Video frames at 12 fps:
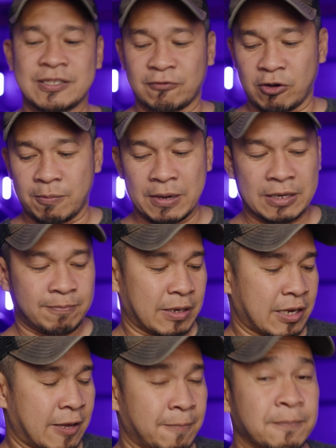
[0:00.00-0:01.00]
this for a bit.
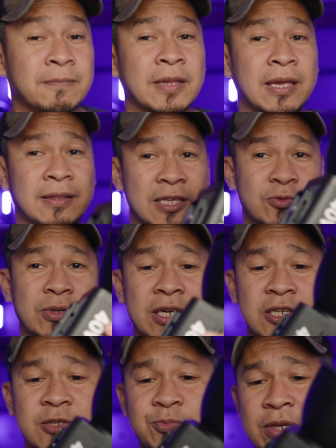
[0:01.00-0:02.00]
But this one
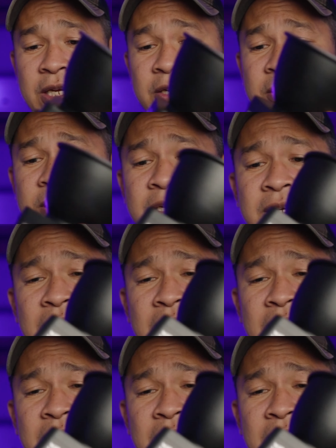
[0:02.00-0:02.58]
here is pretty good.